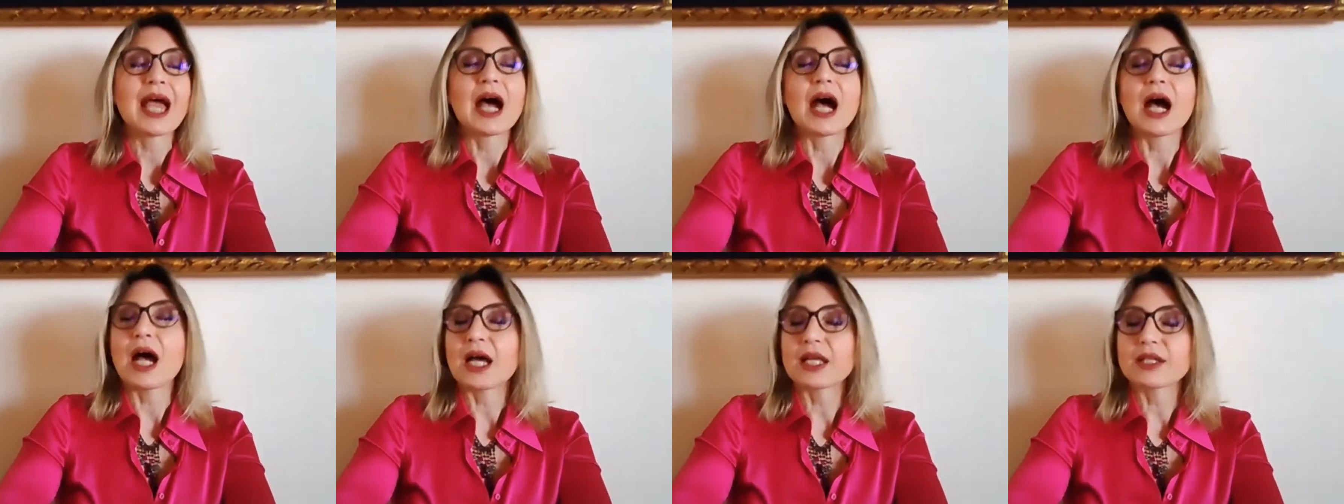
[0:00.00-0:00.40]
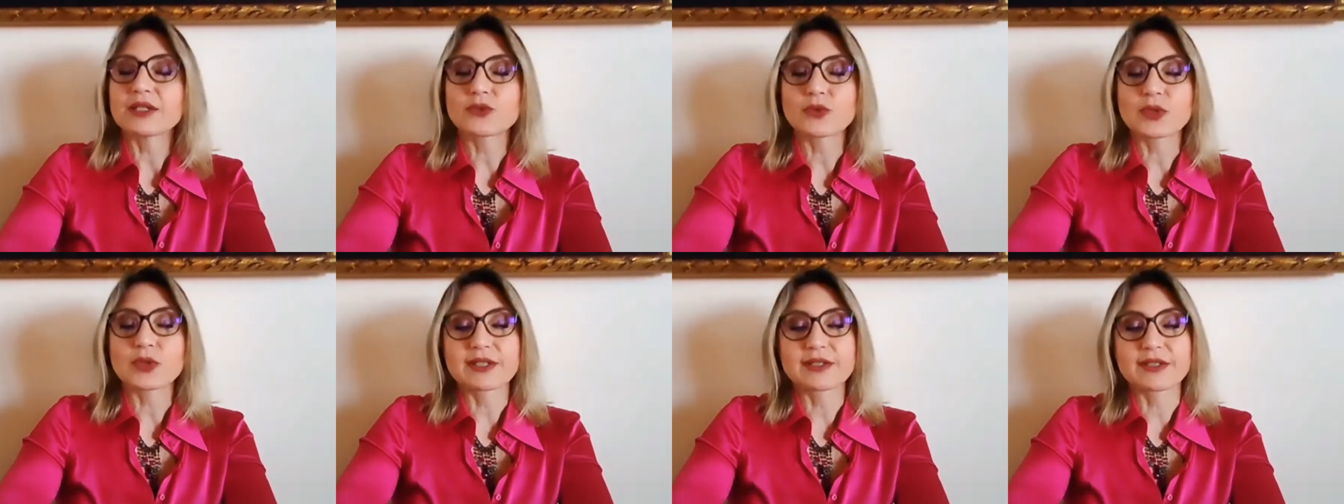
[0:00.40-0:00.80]

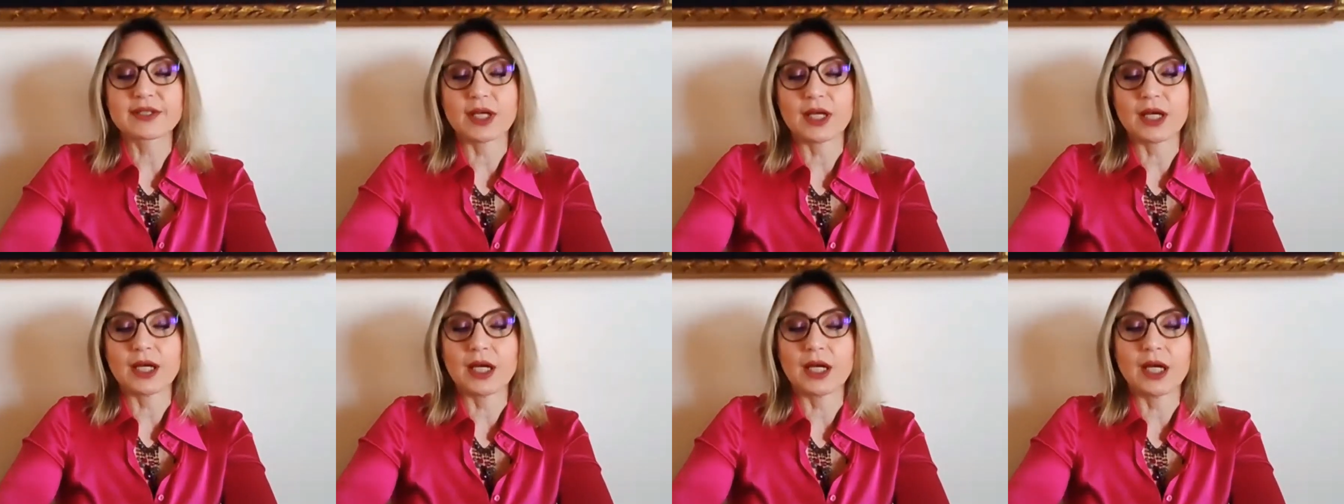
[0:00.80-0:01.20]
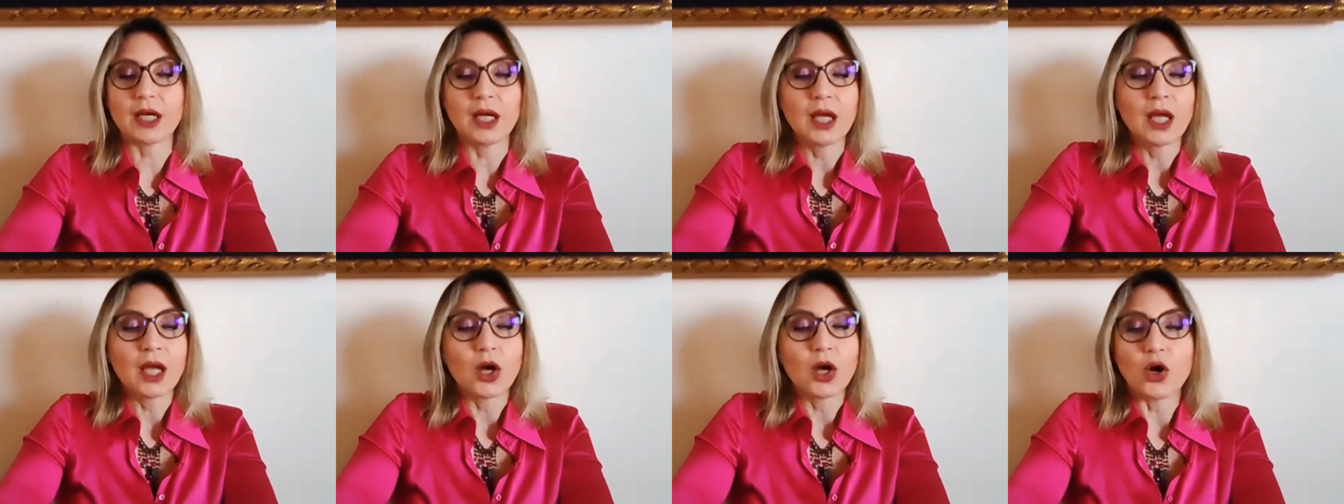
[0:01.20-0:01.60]
hundreds
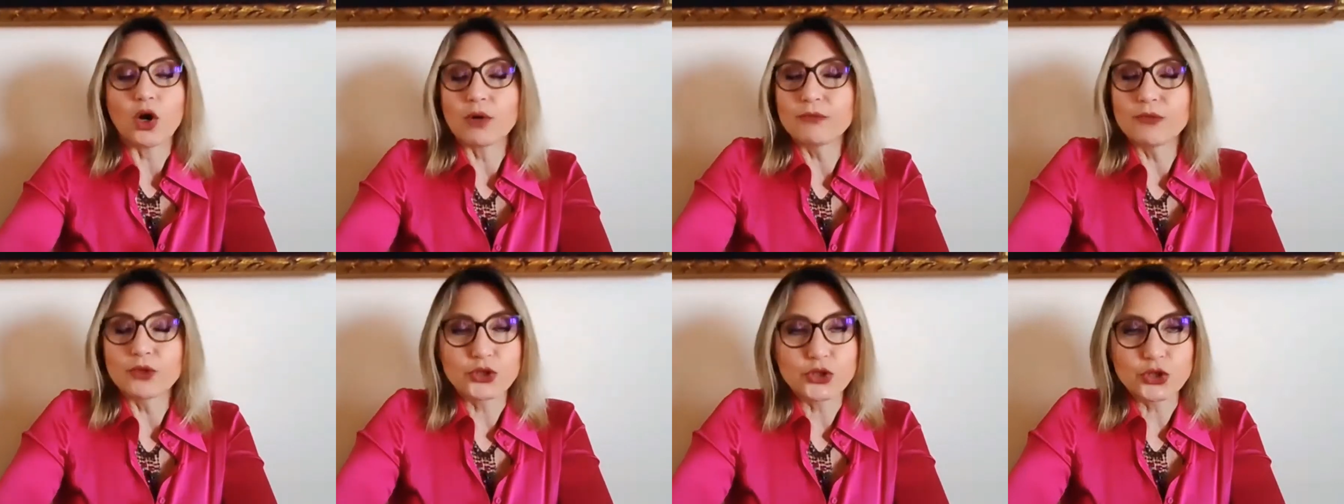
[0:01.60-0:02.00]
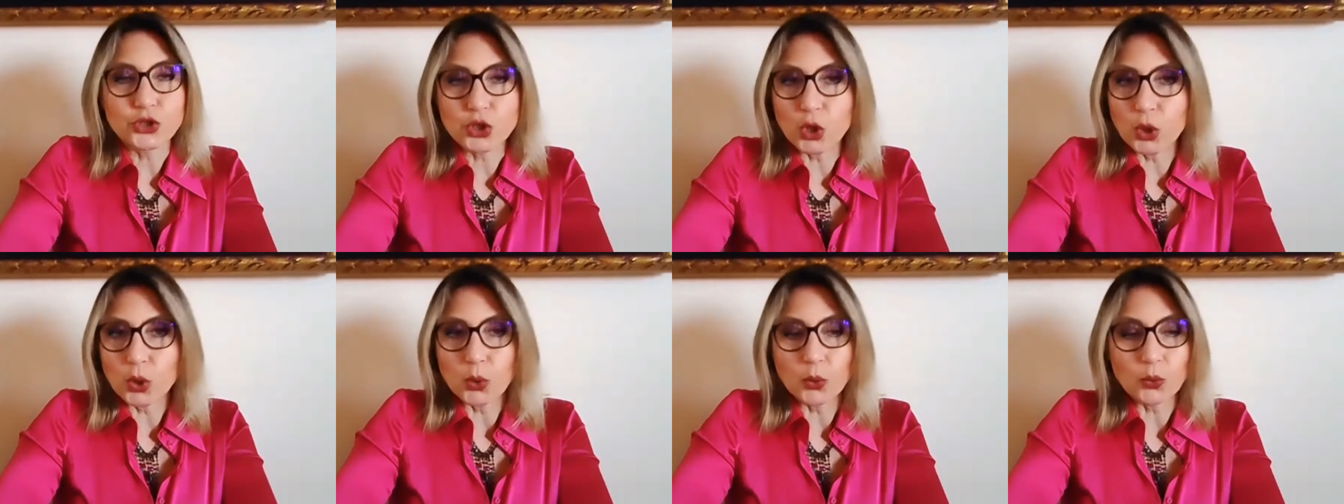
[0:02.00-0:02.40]
of
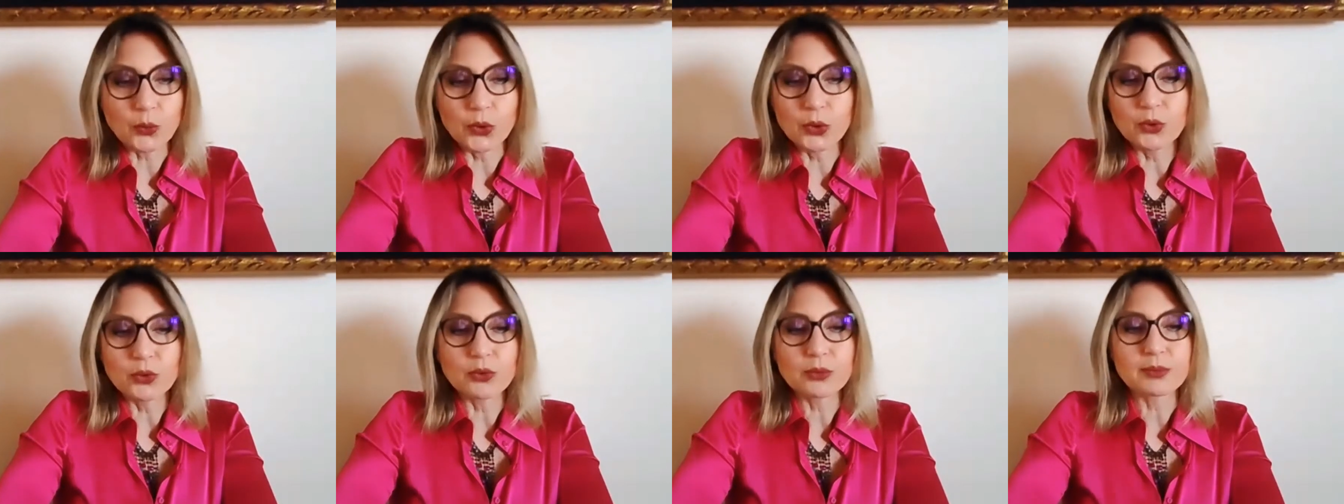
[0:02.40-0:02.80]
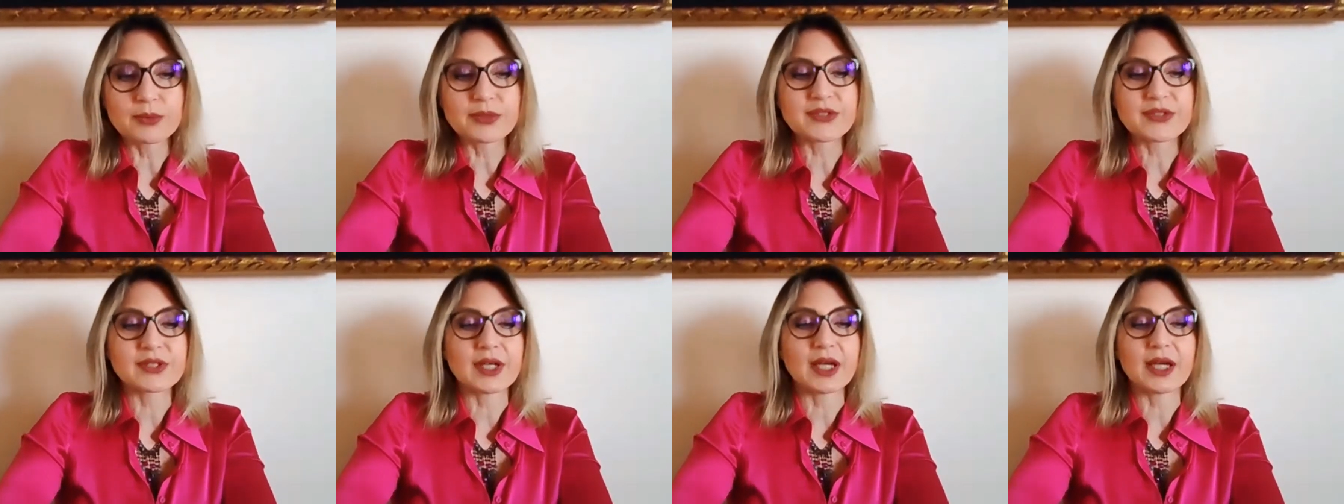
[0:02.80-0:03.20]

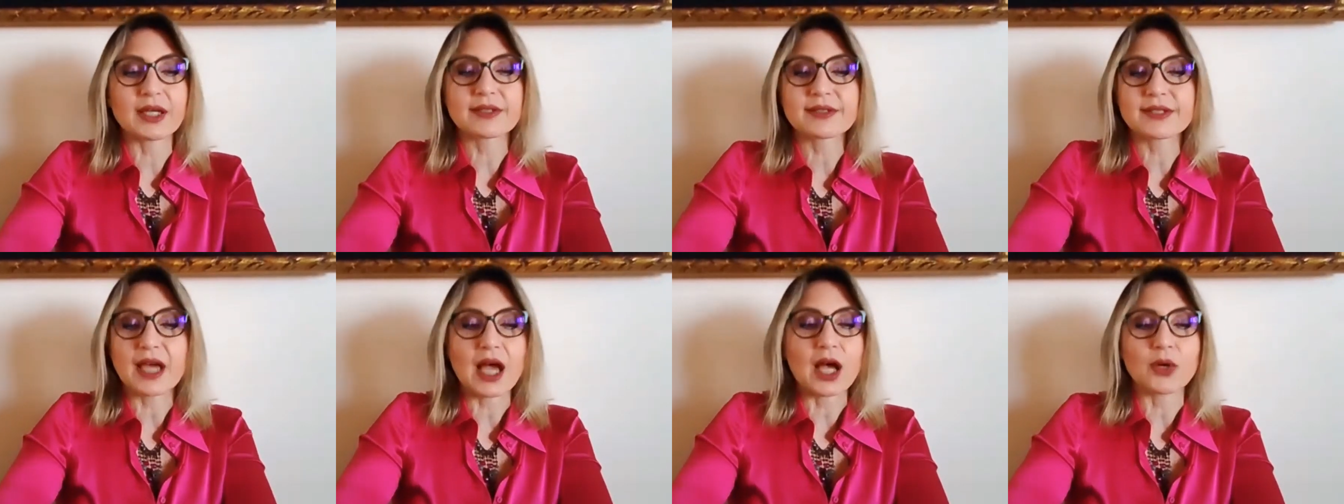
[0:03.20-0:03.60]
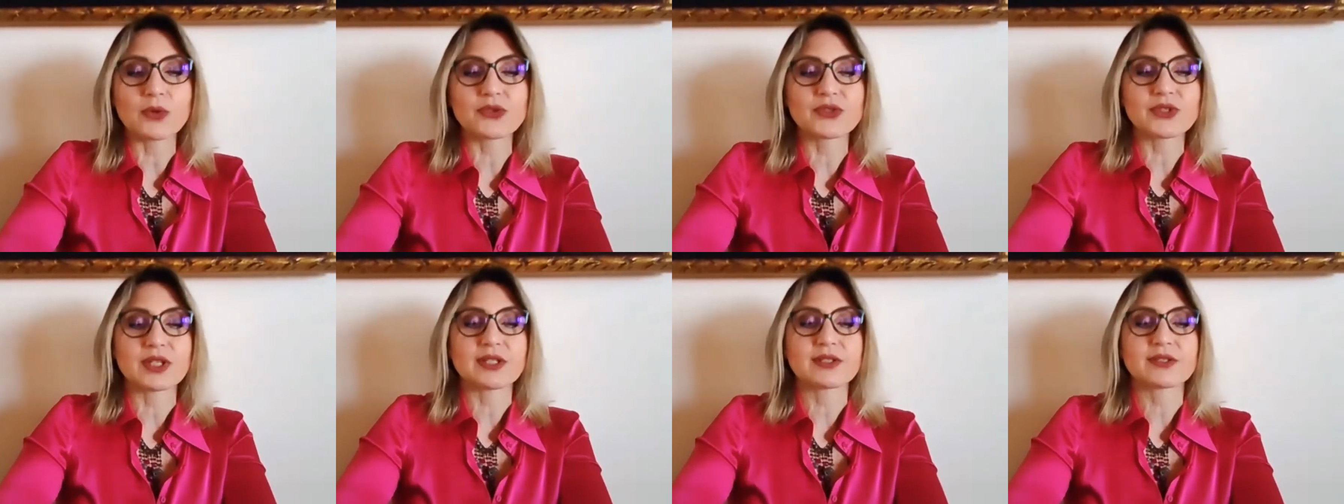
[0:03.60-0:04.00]
showrooms,
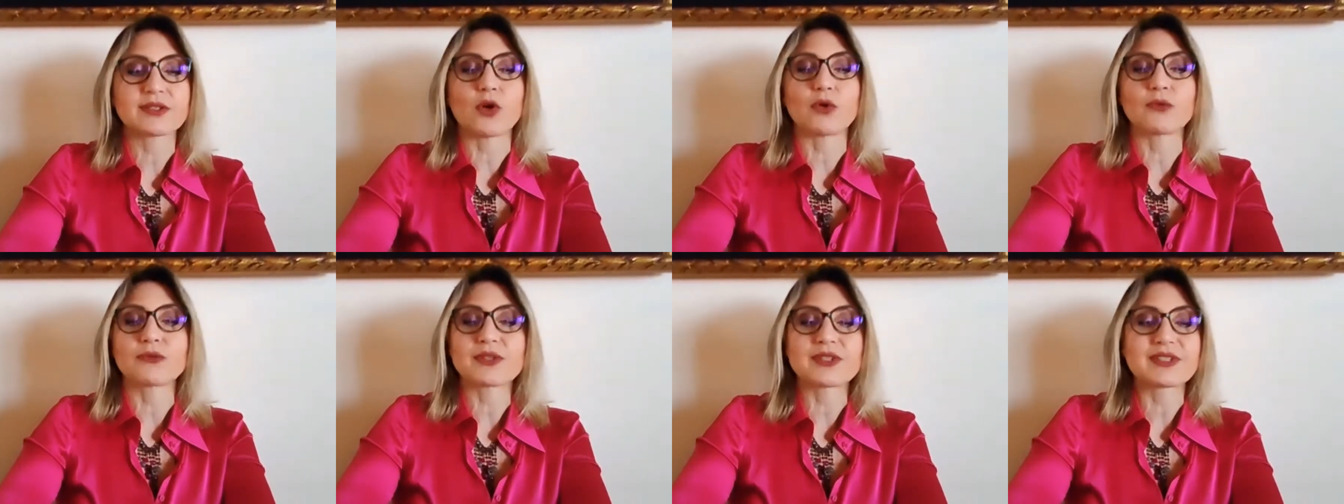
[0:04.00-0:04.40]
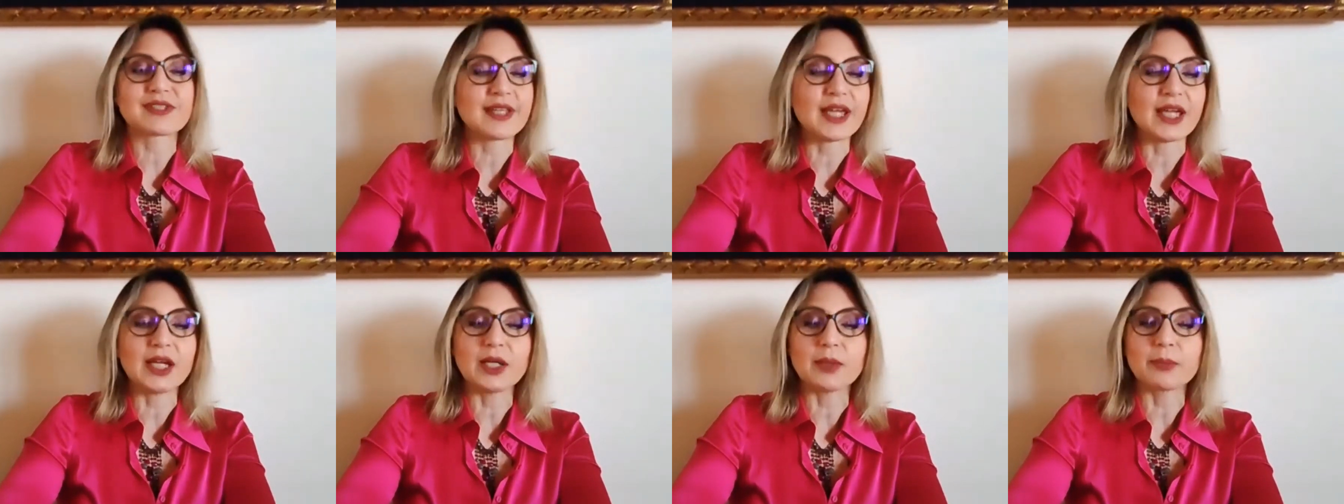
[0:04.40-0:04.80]
thousands of
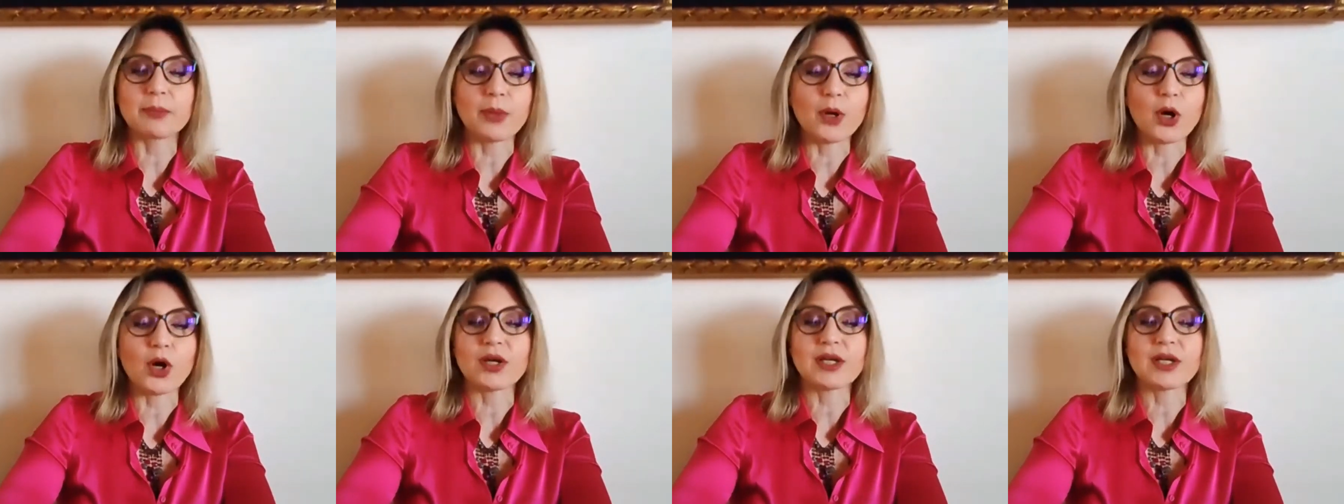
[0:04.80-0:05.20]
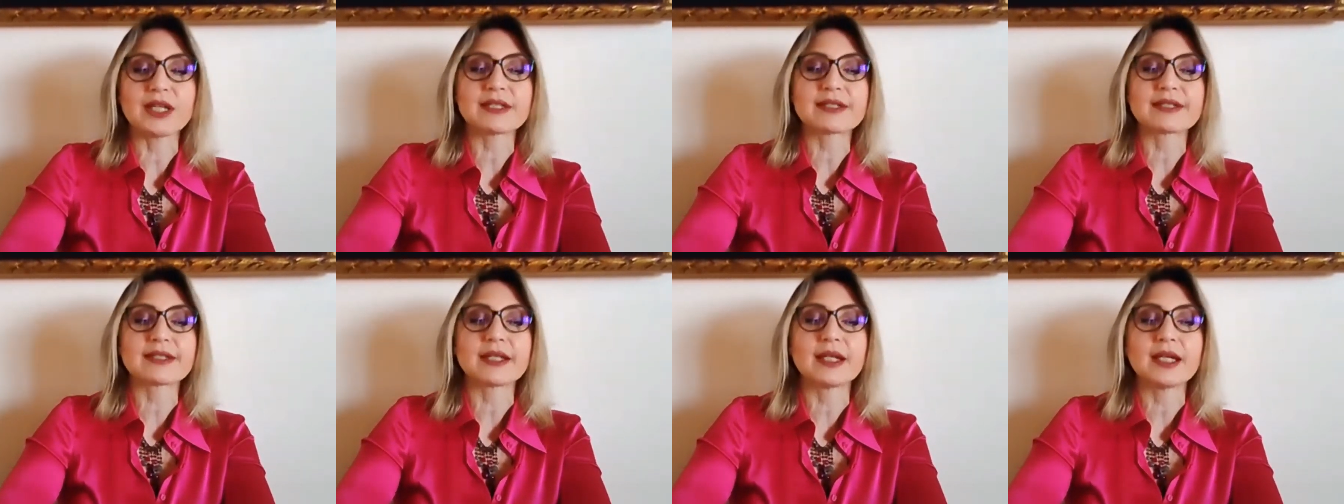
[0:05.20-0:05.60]
sale
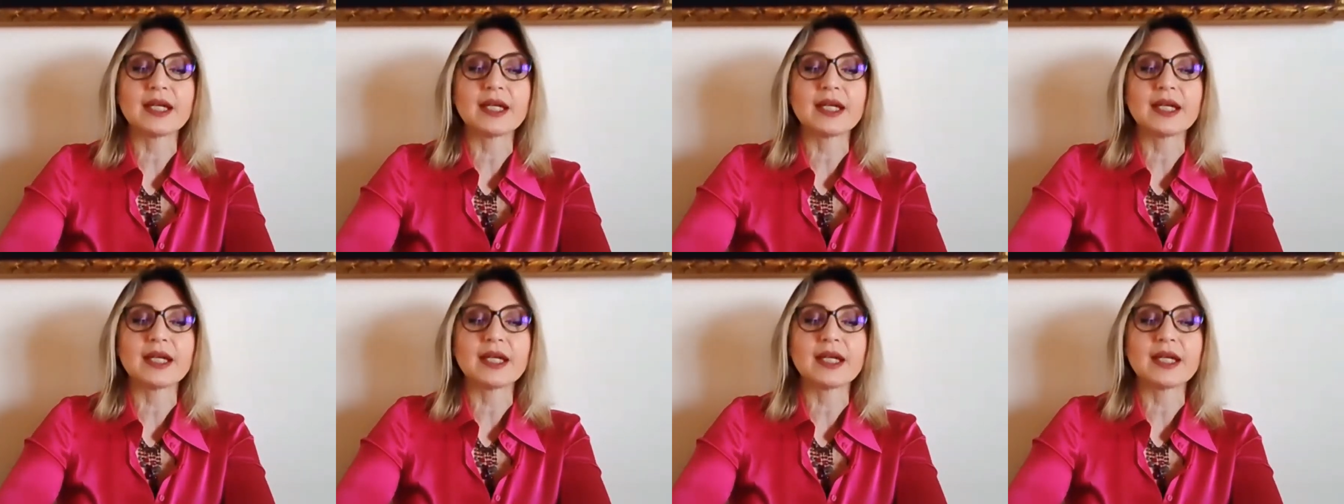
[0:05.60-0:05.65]
points,